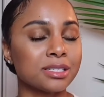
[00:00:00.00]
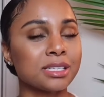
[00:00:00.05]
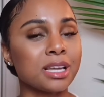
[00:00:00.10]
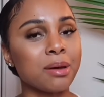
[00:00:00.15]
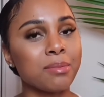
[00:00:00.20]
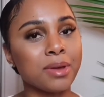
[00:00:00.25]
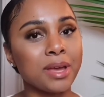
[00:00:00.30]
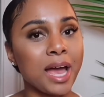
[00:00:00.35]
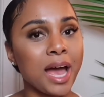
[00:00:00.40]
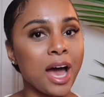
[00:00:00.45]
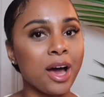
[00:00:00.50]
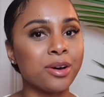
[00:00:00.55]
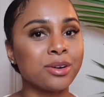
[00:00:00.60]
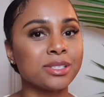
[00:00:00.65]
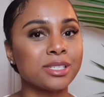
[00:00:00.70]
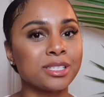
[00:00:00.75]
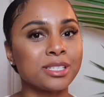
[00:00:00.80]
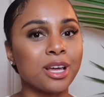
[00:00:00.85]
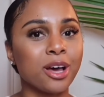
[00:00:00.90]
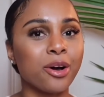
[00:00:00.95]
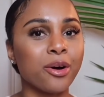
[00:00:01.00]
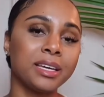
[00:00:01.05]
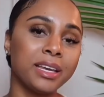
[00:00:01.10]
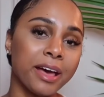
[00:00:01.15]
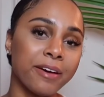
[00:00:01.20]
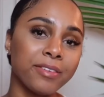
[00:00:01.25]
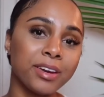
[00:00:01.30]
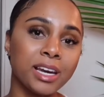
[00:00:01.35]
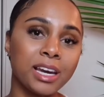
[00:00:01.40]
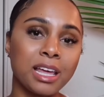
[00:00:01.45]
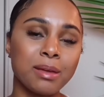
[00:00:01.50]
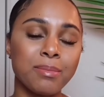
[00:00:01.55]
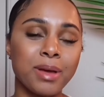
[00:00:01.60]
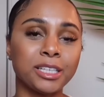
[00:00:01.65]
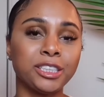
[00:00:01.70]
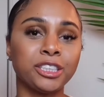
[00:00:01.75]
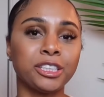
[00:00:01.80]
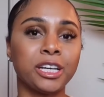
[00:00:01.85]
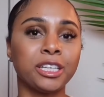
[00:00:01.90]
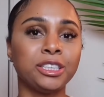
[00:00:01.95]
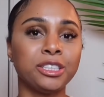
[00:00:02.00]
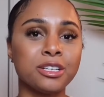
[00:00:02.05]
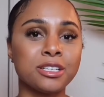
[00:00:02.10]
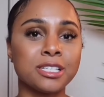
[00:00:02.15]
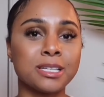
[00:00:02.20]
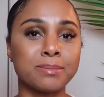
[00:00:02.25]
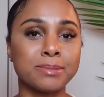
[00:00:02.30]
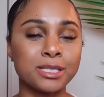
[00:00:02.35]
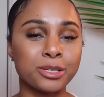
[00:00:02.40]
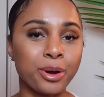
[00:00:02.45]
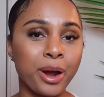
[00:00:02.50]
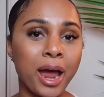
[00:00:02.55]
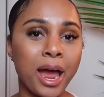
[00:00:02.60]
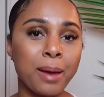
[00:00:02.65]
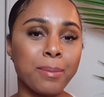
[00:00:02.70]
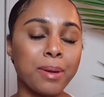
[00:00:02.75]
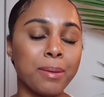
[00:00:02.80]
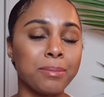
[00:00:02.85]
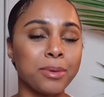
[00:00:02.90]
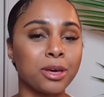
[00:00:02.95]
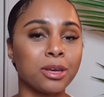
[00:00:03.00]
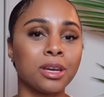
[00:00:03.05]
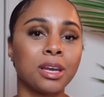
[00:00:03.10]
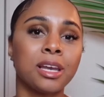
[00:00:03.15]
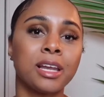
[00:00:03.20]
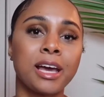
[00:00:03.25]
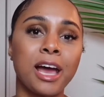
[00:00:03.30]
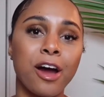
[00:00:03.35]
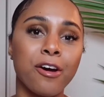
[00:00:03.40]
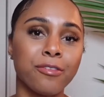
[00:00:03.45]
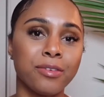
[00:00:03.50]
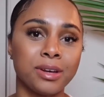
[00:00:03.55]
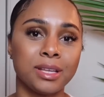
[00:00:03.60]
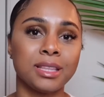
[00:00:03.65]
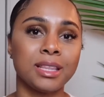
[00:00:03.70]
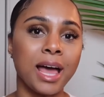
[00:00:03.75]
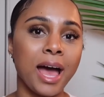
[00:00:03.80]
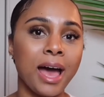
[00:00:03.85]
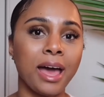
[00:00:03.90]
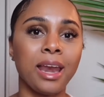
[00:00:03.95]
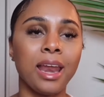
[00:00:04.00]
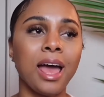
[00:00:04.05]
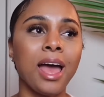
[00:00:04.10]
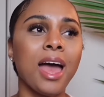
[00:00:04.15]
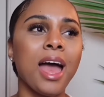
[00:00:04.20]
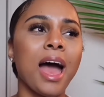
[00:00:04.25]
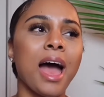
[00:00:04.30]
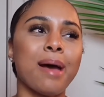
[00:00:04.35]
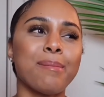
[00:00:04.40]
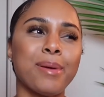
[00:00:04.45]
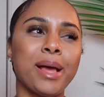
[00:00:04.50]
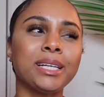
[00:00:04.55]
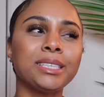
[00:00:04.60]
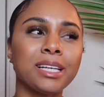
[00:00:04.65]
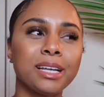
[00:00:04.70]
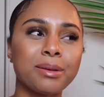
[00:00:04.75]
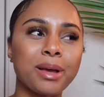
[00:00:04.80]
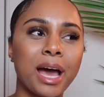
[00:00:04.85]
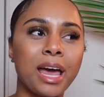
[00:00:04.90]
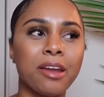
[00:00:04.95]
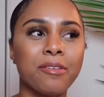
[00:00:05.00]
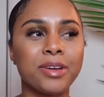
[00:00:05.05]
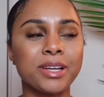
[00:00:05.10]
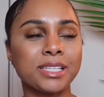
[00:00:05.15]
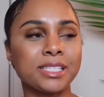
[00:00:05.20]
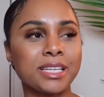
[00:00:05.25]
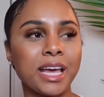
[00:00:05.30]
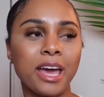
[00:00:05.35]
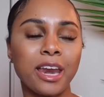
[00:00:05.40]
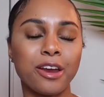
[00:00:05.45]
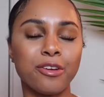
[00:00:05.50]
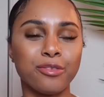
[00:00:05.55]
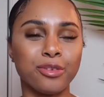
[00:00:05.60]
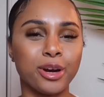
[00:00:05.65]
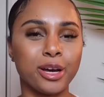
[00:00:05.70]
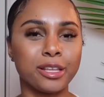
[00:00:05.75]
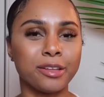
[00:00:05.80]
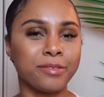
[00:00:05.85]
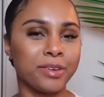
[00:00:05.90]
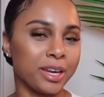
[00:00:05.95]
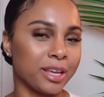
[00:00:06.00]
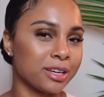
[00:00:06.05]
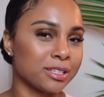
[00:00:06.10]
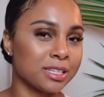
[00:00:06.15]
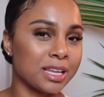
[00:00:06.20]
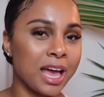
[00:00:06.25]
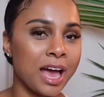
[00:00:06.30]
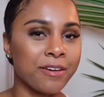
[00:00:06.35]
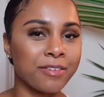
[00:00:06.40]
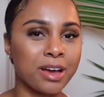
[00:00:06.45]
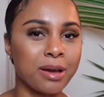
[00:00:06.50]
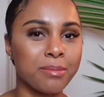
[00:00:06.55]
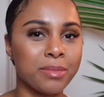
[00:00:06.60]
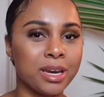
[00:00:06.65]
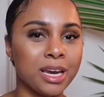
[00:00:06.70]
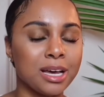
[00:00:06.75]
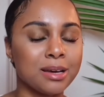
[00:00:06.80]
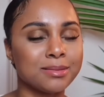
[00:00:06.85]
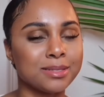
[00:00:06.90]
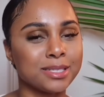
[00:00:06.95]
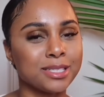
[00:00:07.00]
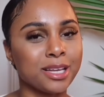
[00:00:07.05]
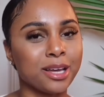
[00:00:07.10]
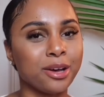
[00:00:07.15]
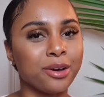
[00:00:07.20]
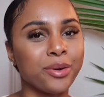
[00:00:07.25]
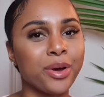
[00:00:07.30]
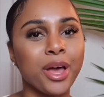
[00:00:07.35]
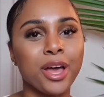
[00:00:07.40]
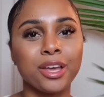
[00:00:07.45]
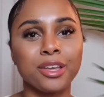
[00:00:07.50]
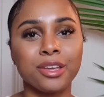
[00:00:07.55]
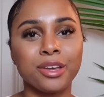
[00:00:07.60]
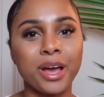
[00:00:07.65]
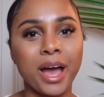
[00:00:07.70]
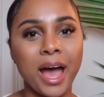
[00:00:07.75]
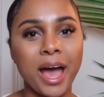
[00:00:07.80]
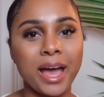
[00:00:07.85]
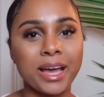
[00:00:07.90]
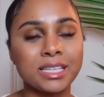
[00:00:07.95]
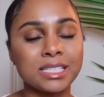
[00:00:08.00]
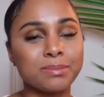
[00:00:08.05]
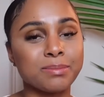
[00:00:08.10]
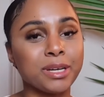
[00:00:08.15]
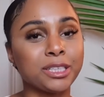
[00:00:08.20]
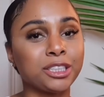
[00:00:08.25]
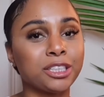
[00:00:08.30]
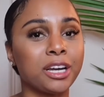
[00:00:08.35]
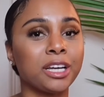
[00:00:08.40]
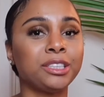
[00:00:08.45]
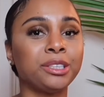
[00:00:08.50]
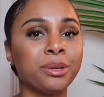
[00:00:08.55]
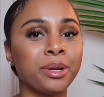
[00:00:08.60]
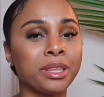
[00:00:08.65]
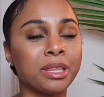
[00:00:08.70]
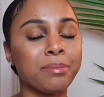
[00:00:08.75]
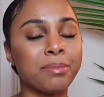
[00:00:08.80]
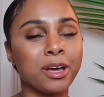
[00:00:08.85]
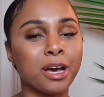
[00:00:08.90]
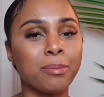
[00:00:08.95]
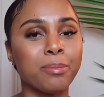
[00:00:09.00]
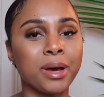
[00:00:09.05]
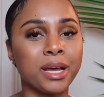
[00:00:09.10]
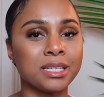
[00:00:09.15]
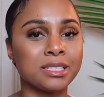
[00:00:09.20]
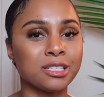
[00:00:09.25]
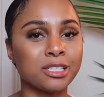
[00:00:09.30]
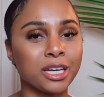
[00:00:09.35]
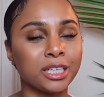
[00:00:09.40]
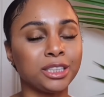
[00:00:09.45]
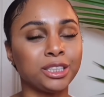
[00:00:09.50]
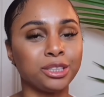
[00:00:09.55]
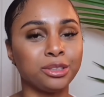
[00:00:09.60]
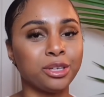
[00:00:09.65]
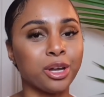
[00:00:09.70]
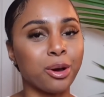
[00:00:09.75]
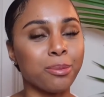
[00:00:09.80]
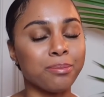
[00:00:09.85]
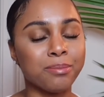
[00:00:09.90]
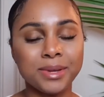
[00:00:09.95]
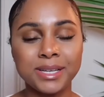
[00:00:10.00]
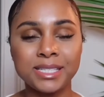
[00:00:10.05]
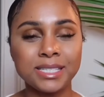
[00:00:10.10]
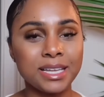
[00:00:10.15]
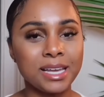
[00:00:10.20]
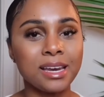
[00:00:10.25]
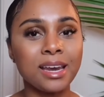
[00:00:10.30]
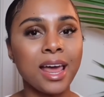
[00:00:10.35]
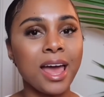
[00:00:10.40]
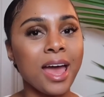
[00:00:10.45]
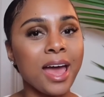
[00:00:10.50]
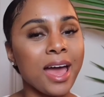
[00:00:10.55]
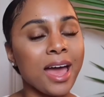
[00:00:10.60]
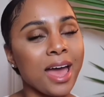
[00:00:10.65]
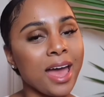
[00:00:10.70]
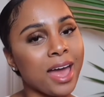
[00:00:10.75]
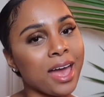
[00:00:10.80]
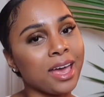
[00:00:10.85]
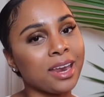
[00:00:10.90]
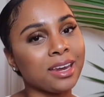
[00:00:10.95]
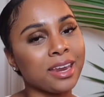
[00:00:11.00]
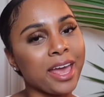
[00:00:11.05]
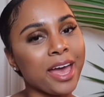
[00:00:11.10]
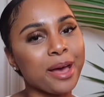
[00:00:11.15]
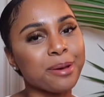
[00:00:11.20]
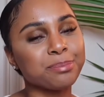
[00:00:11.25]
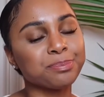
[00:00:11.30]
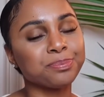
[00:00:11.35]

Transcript: coming out, so definitely make sure that you subscribe and be on the lookout for that. I'm actually kind of excited for all the videos I have coming up, so you guys make sure that you hit the bell button so that you don't miss it. And yeah,